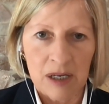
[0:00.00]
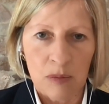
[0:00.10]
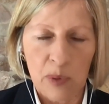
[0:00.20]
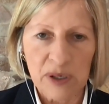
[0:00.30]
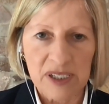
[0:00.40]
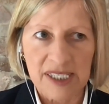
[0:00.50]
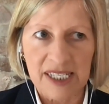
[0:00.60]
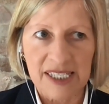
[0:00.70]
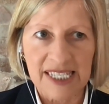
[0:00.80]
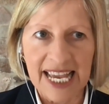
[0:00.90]
was
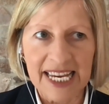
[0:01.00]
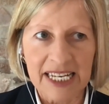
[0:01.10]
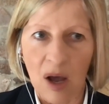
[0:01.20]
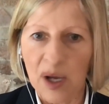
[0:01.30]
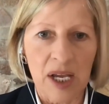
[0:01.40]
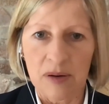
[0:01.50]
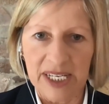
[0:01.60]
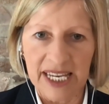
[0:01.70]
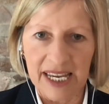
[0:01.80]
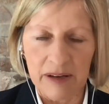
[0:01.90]
saying, I
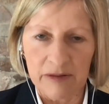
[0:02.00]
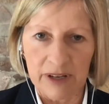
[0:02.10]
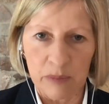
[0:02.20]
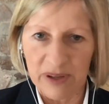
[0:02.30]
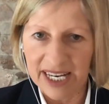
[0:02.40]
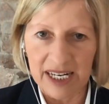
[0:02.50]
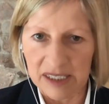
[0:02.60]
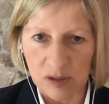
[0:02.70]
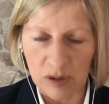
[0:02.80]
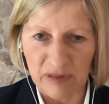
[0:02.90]
only eat within a
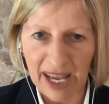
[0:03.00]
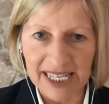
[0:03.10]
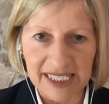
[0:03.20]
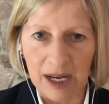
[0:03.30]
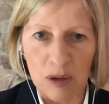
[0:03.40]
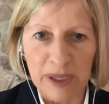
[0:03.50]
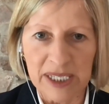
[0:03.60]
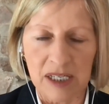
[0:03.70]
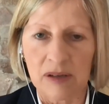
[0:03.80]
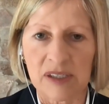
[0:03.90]
sort of eight hour
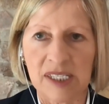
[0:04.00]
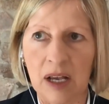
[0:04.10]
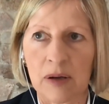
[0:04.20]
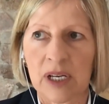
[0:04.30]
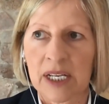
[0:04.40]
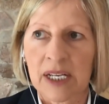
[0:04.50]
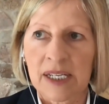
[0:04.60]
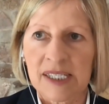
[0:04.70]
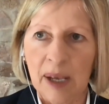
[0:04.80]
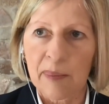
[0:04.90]
window. So
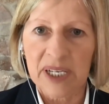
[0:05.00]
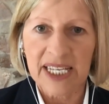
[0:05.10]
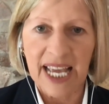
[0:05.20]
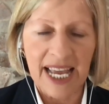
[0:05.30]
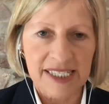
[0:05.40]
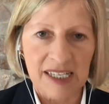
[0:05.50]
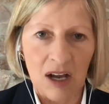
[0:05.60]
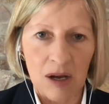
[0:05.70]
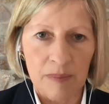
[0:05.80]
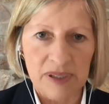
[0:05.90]
somebody gets
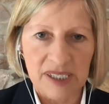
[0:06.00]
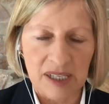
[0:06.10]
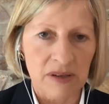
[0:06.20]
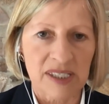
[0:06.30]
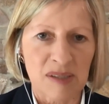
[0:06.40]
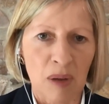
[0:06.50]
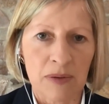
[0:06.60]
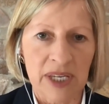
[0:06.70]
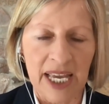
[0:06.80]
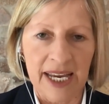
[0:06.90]
up, starts
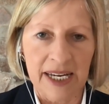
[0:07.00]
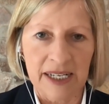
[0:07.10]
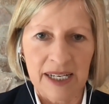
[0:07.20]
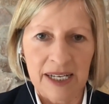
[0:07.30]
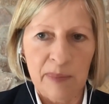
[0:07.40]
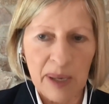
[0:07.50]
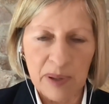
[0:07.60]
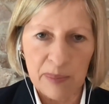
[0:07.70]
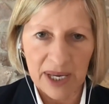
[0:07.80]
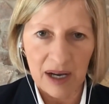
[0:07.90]
smoking, maybe a bit